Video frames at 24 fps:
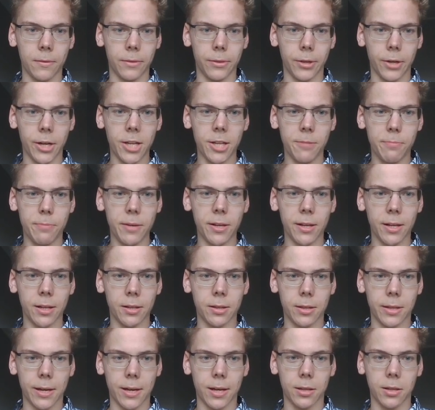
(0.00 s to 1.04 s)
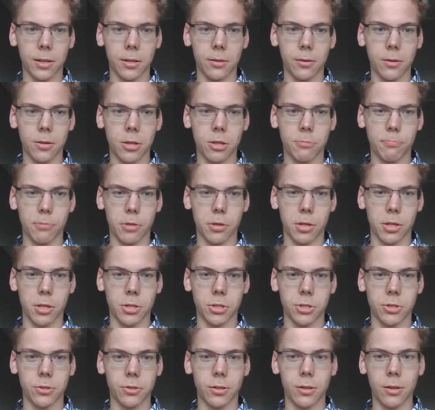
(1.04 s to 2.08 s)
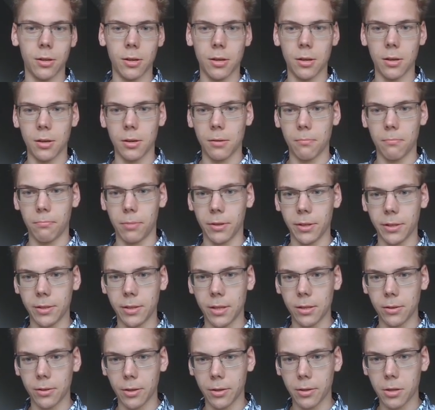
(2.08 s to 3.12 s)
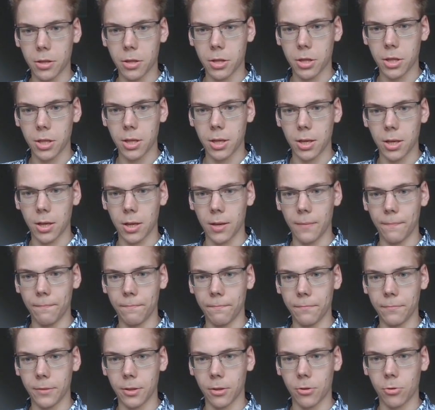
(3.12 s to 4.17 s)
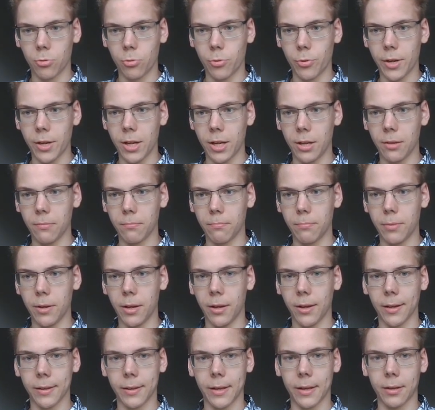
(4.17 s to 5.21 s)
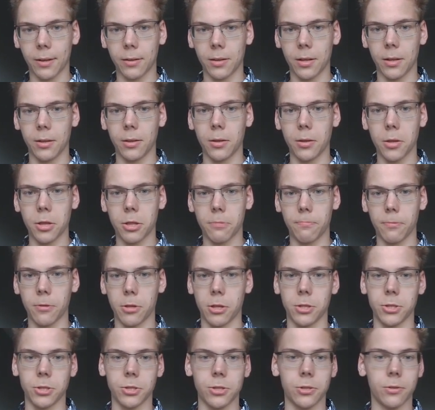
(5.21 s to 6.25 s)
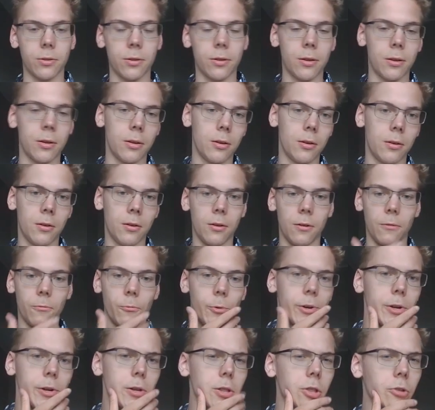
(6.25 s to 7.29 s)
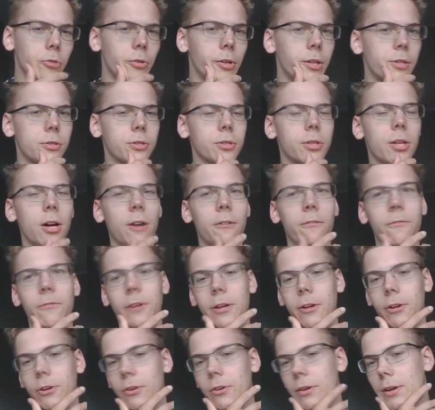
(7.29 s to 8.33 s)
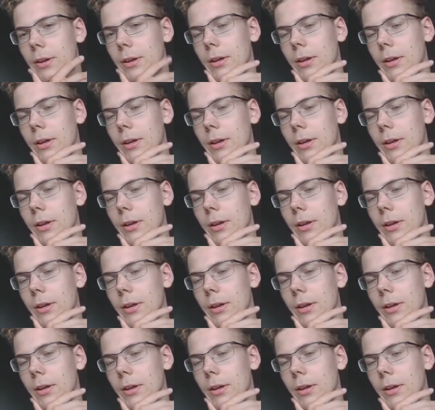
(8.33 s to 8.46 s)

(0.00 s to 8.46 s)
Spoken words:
knight being attacked in this position, but I did not see the queen being attacked in this position? Very strange stuff here.